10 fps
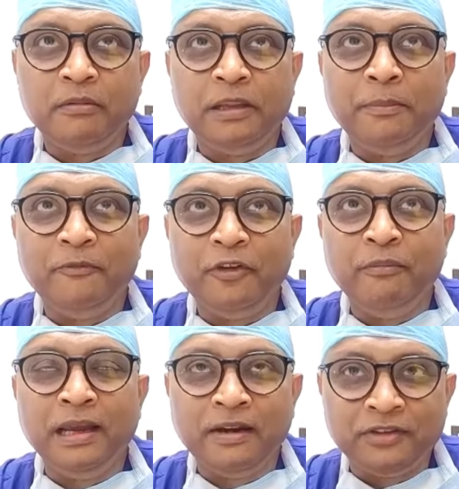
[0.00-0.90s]
we may
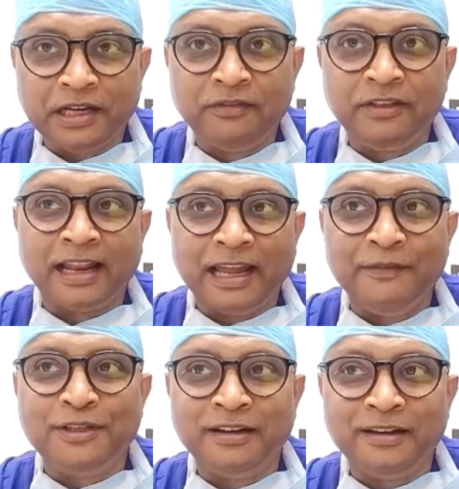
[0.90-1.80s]
have saved their lives
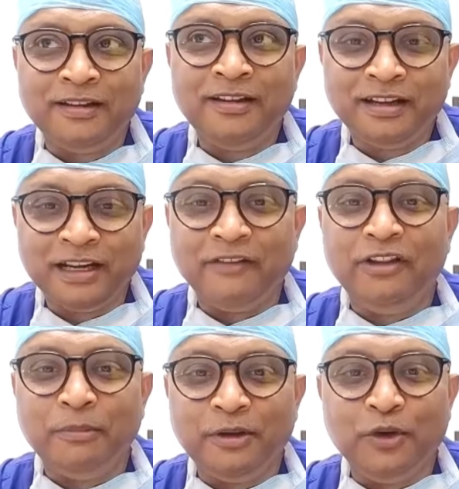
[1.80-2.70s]
and given them a
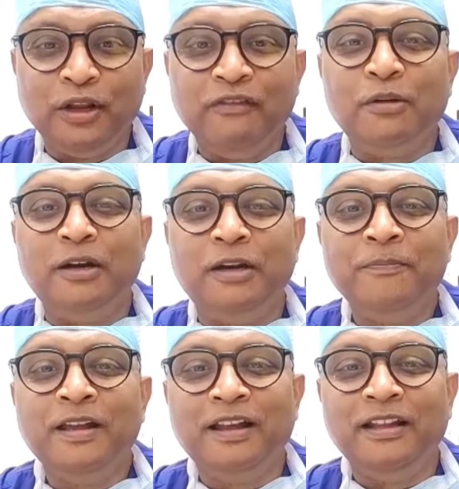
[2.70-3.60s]
new liver, but
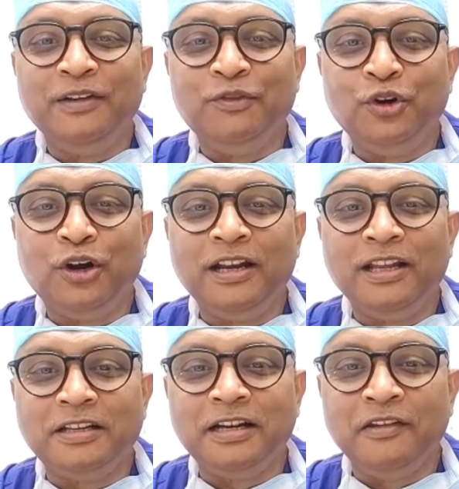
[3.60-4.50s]
they would not
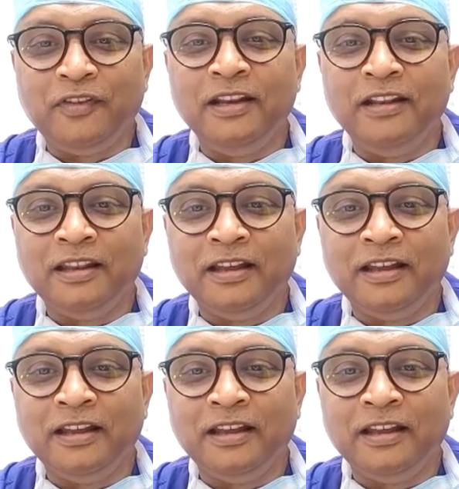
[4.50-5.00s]
necessarily feel